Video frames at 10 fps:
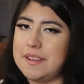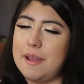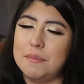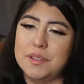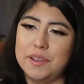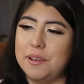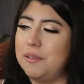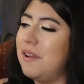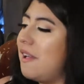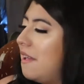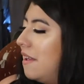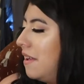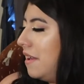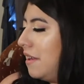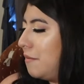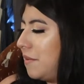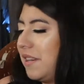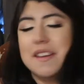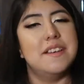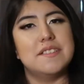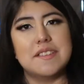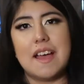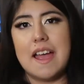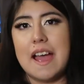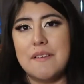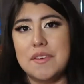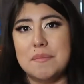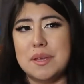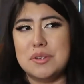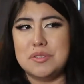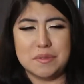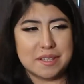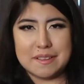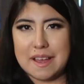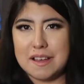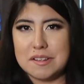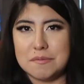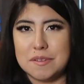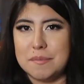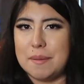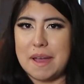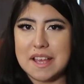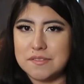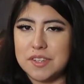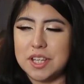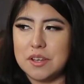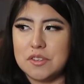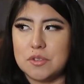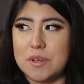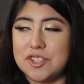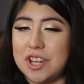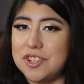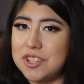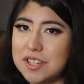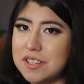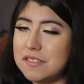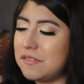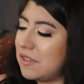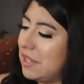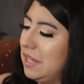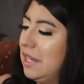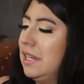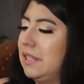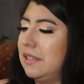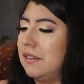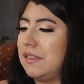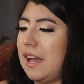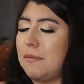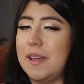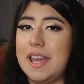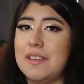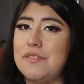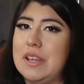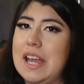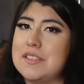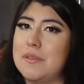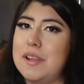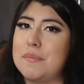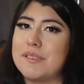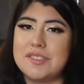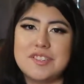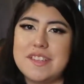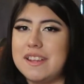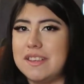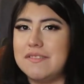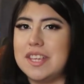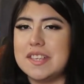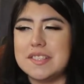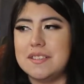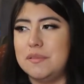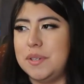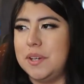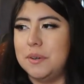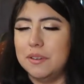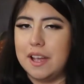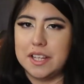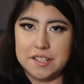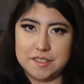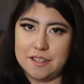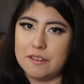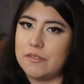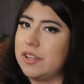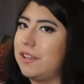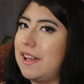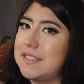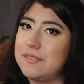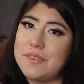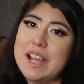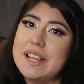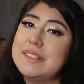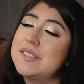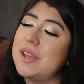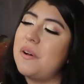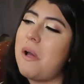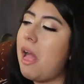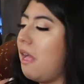down below, because I haven't been doing that with my past videos, which I should have. That way, if you guys want to purchase any of these, it'll be a whole lot easier for you guys to find. So